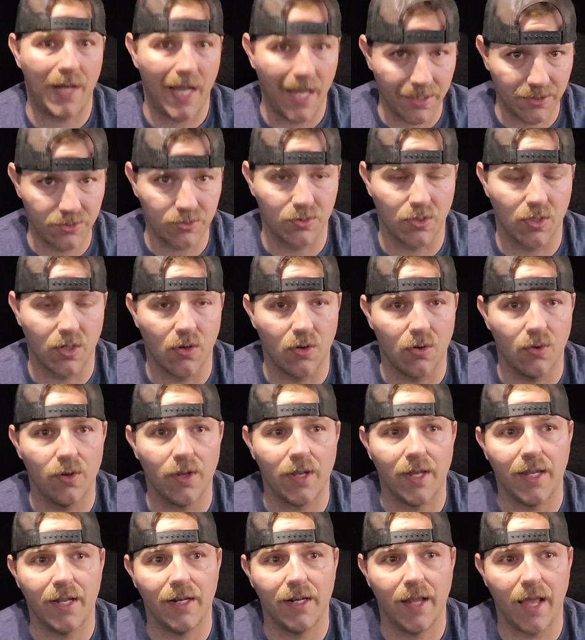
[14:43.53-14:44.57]
Petro
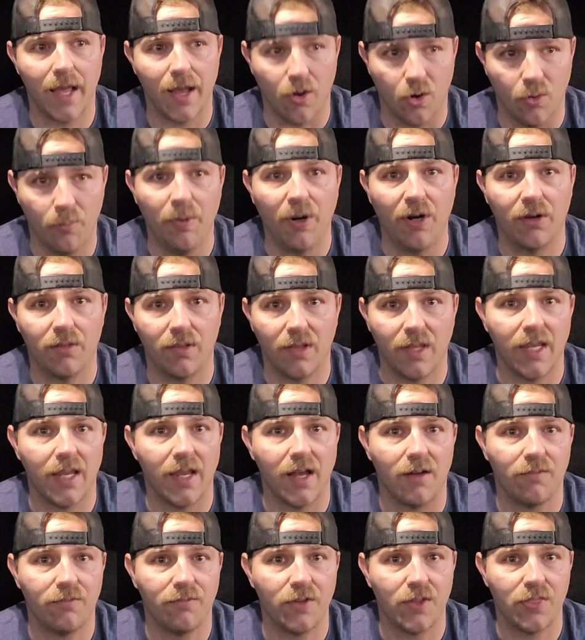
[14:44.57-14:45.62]
in Albert Lea
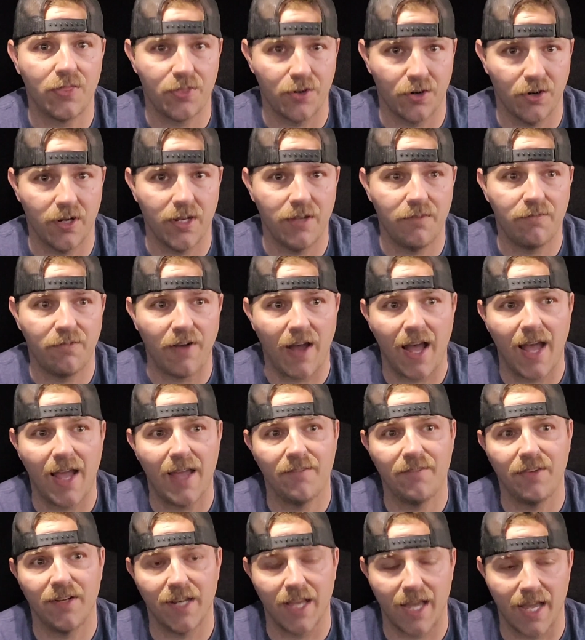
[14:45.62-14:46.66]
off of
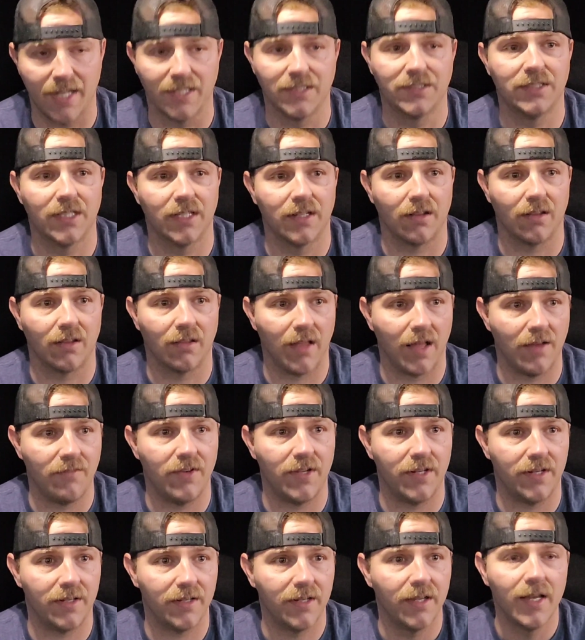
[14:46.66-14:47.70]
35 and exit
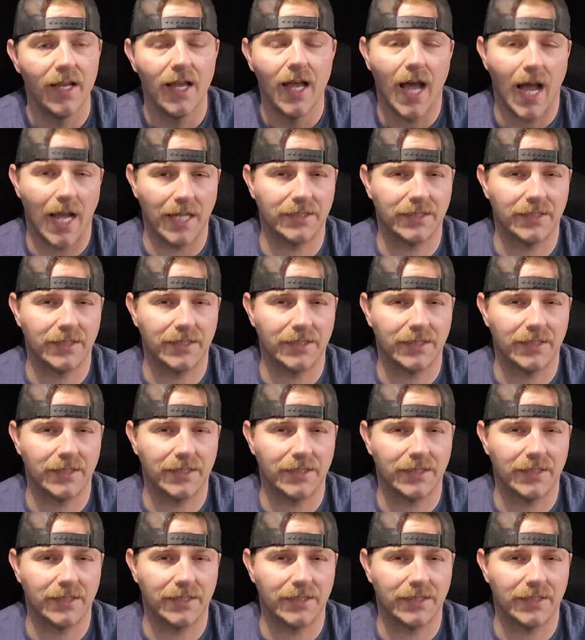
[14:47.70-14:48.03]
11.